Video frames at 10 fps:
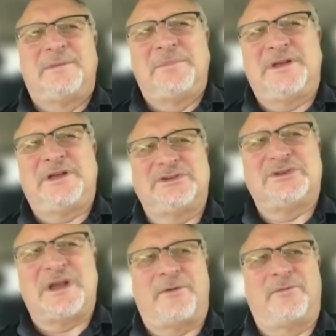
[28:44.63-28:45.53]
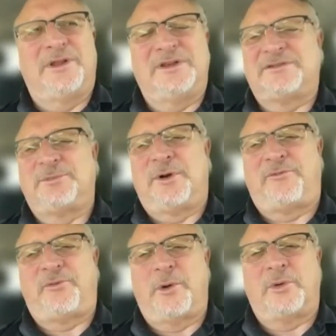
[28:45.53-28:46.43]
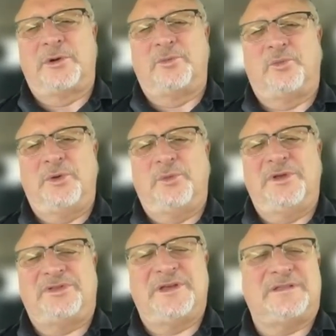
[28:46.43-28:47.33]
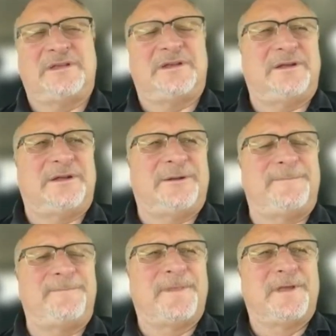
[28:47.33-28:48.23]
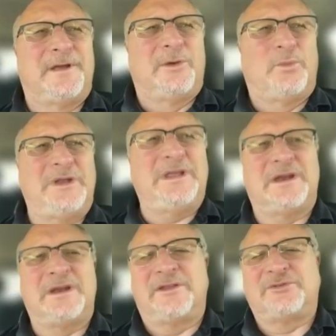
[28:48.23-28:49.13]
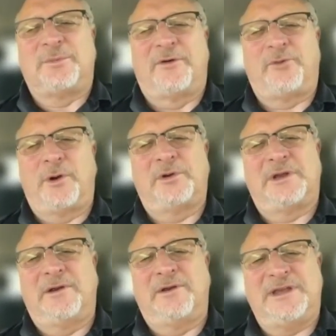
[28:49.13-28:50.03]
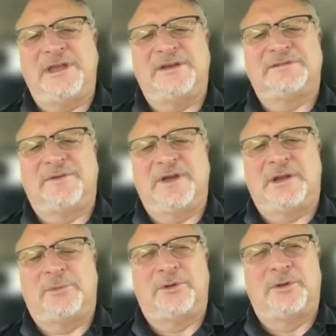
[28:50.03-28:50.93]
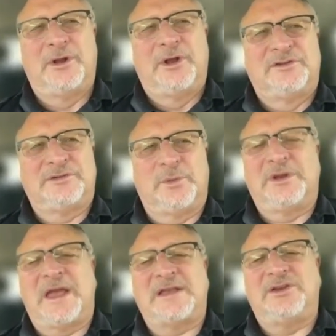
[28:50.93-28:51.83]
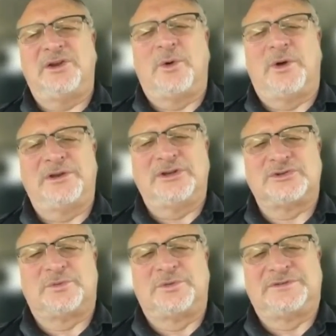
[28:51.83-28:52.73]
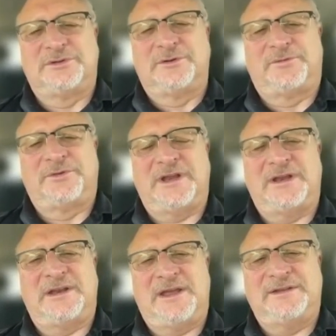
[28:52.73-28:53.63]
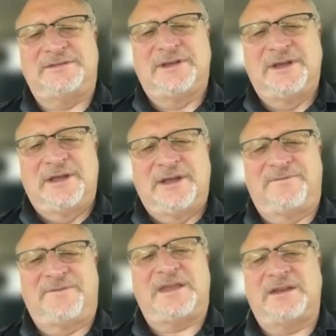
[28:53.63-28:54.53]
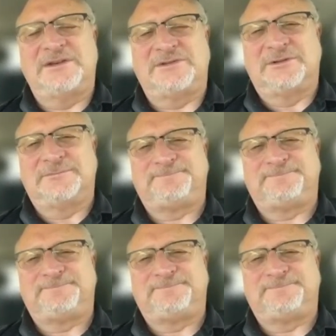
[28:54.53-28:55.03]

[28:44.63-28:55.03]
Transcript: because you're not really a small forward, we, we think that um, we need another small forward. Larry Kenon's available. So we'd like you to go on the injury reserve for 10 days and fake an injury.